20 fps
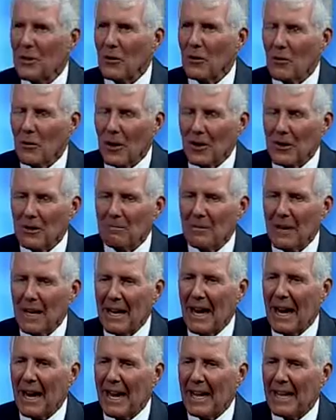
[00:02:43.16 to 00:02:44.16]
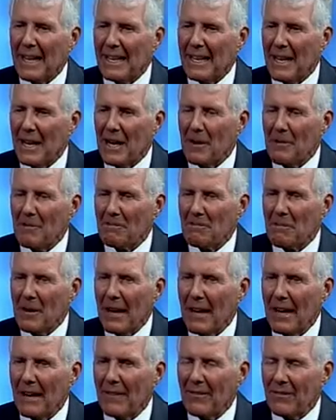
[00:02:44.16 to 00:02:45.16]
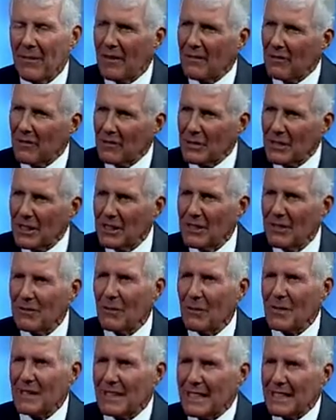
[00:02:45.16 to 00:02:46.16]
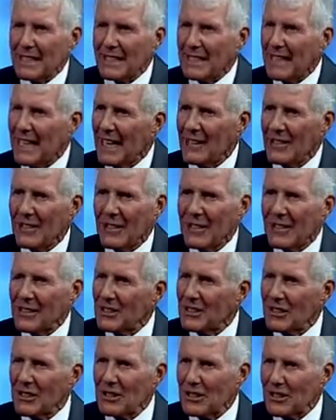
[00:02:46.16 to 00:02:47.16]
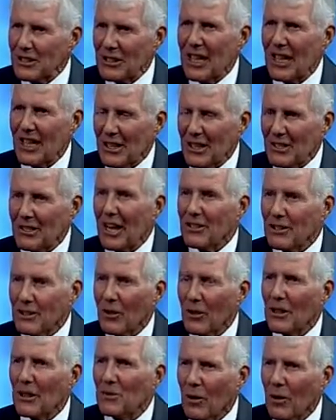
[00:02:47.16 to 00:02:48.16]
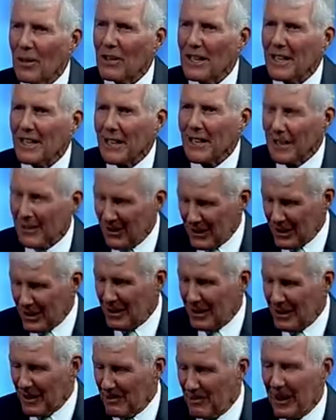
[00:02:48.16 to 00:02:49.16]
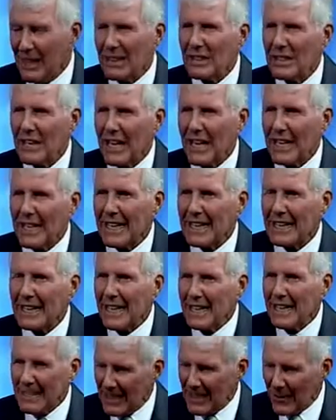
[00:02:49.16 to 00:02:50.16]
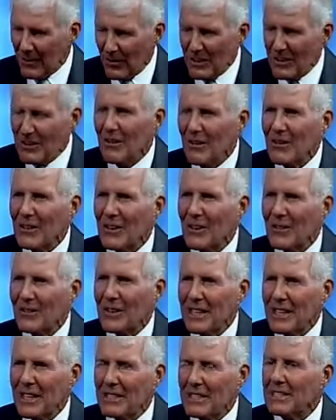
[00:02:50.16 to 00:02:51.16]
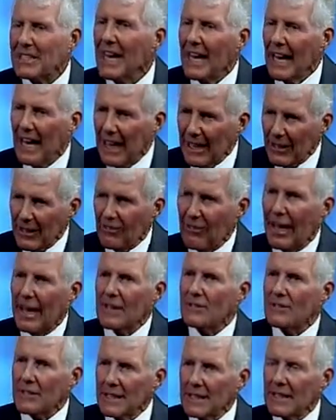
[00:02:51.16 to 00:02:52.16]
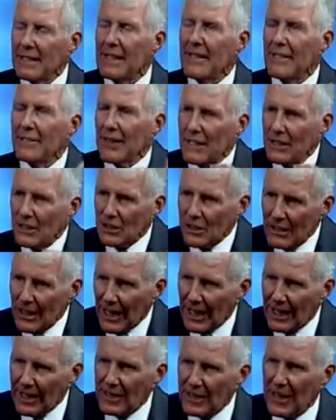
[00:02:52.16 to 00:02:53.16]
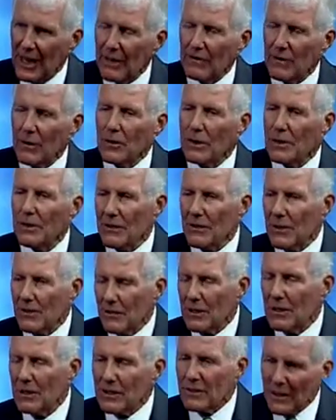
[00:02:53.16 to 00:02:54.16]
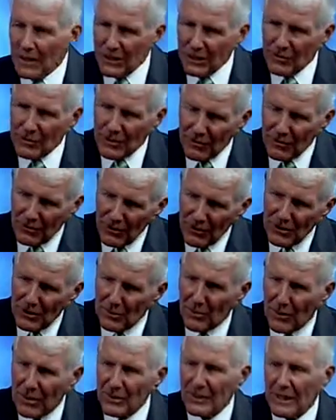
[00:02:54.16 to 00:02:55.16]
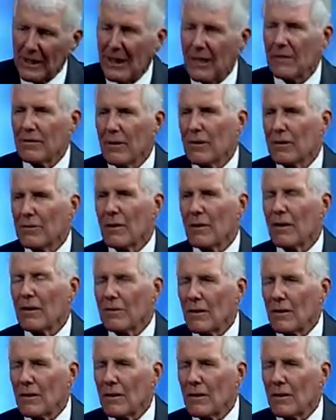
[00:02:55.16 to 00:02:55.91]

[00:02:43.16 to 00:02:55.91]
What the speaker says: Goldwater. And then from 64 to 68, things just changed. I started working and looked at a paycheck and said, what's going on with this? And gradually things changed. And I voted, Richard Nixon was the first president I voted for.